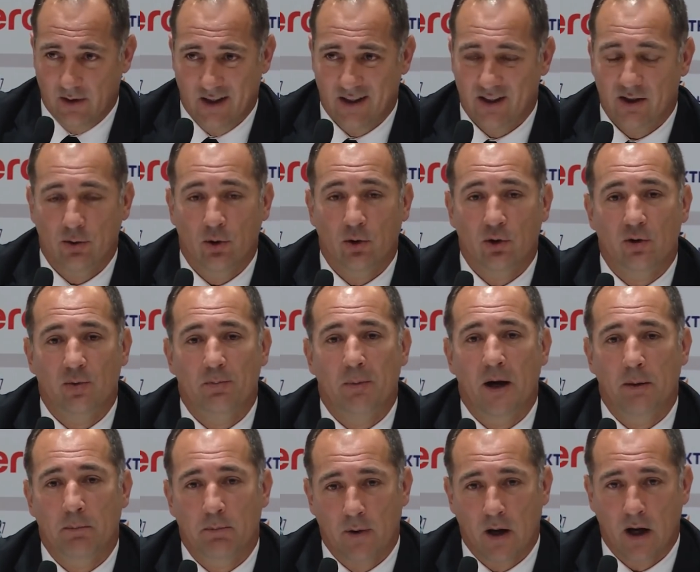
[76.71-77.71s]
It's not
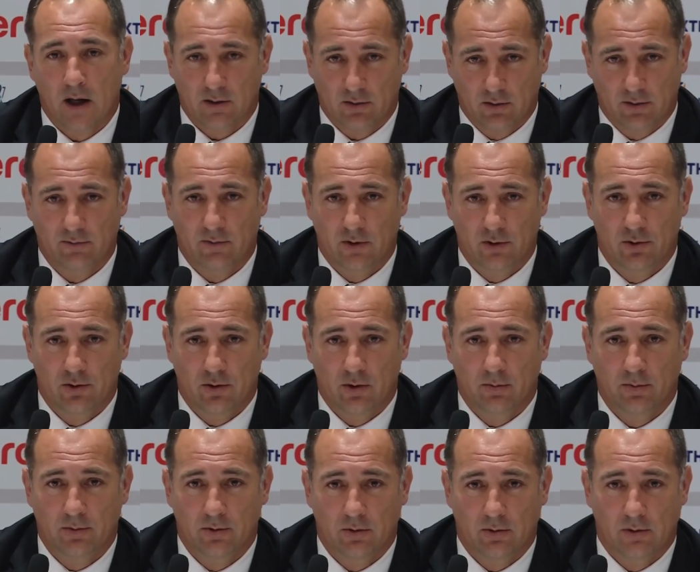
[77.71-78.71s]
my part of the
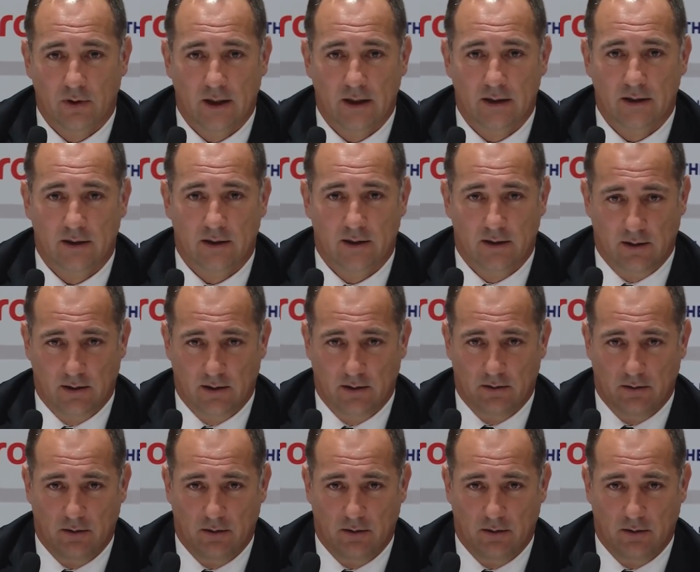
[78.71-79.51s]
job to get